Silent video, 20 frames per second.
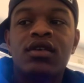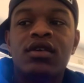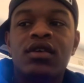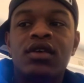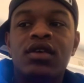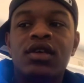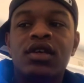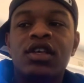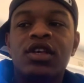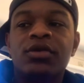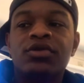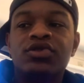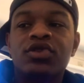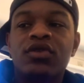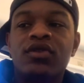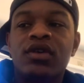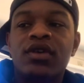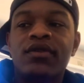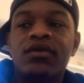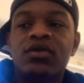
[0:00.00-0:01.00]
he comes
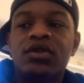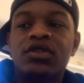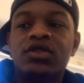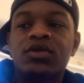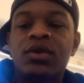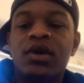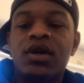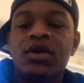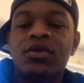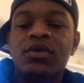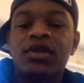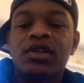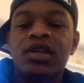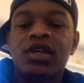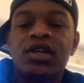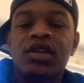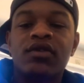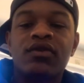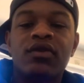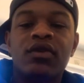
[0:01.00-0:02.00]
over every once in a while. We
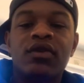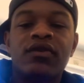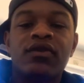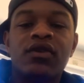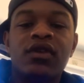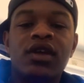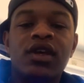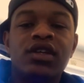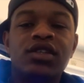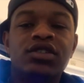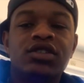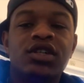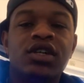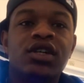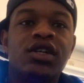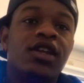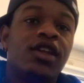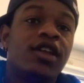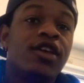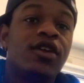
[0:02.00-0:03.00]
kick it for a few days
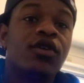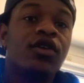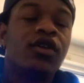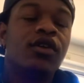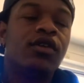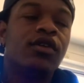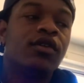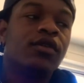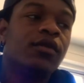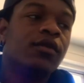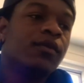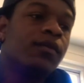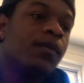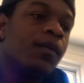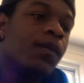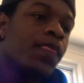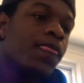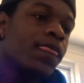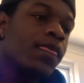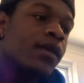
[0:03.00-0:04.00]
straight, then he'll go home.
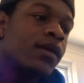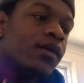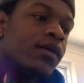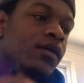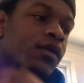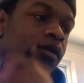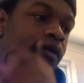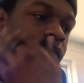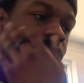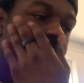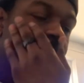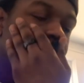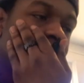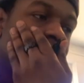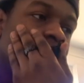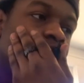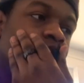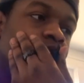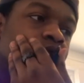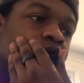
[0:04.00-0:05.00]

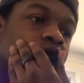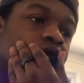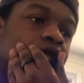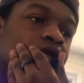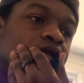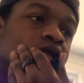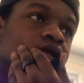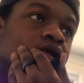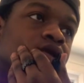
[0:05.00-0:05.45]
But um,